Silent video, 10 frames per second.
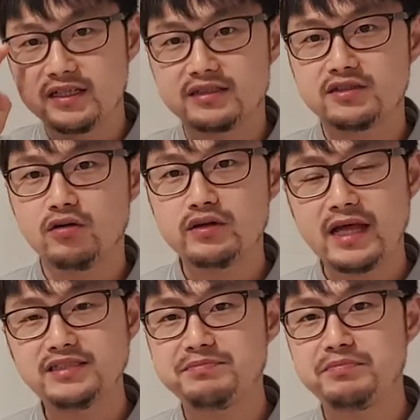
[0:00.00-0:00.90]
So
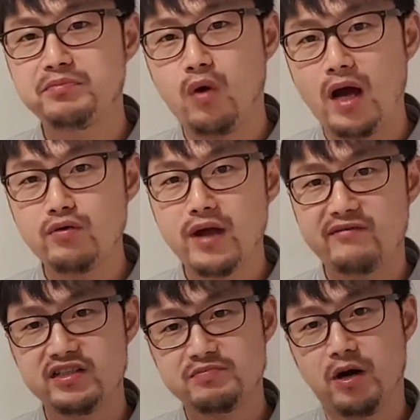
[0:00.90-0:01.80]
that's why do we have
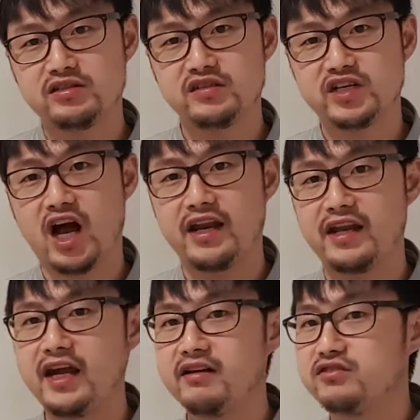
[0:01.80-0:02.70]
this positive charge and
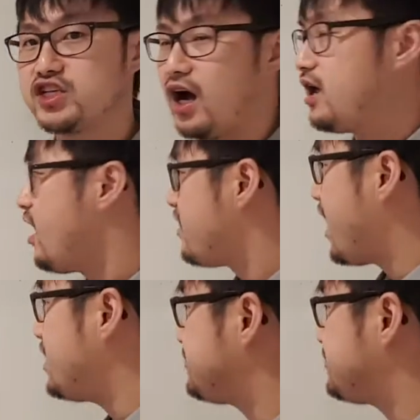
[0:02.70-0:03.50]
negative charge? That is